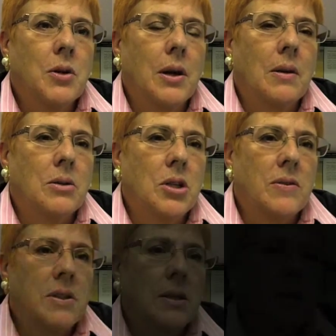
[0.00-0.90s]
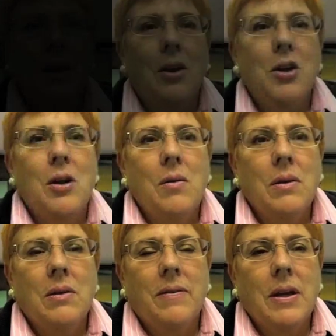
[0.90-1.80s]
joining the services. You know, you go
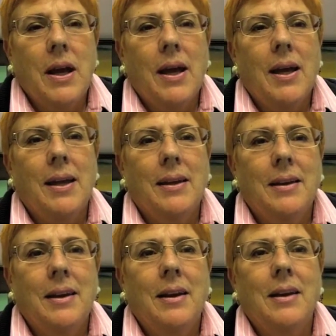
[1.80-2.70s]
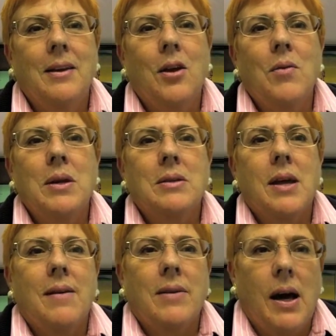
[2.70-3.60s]
into the VA and you don't
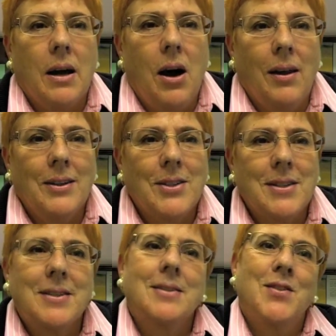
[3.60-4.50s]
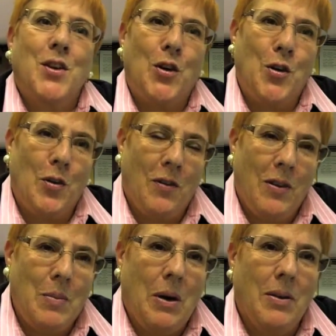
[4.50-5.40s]
necessarily have gynecologists to do the
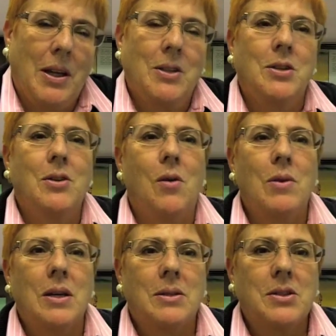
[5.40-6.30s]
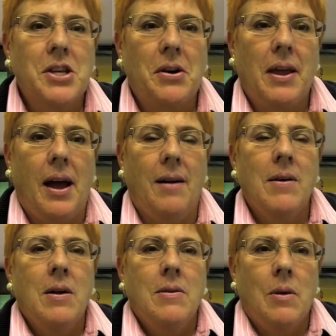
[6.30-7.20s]
female things. You don't necessarily have
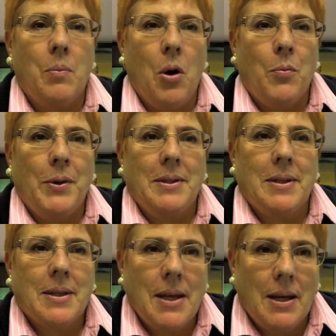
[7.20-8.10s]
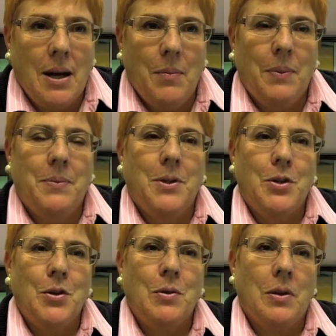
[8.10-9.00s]
the appropriate setup to
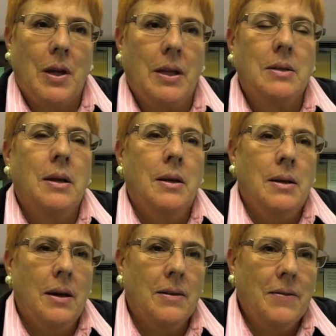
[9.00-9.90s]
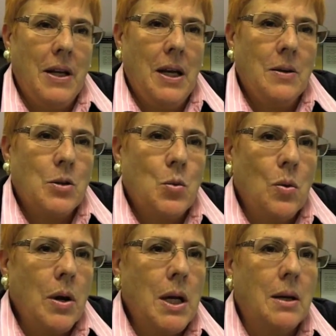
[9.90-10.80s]
do the things. Now the VA is
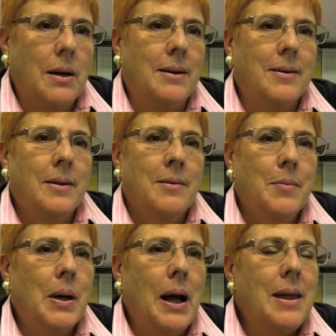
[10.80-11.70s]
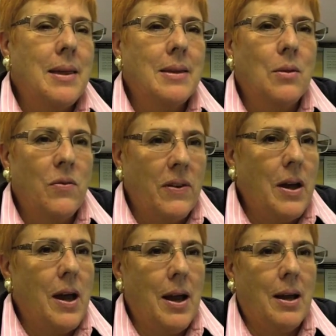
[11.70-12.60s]
working on it, but I think the
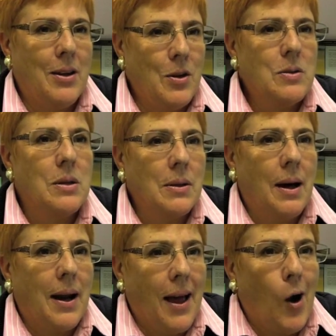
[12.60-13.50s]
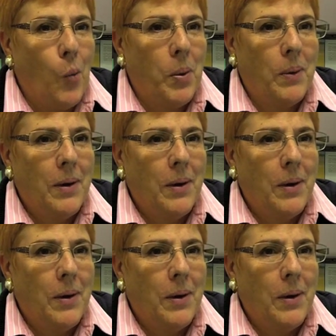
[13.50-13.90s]
VA can use a lot of help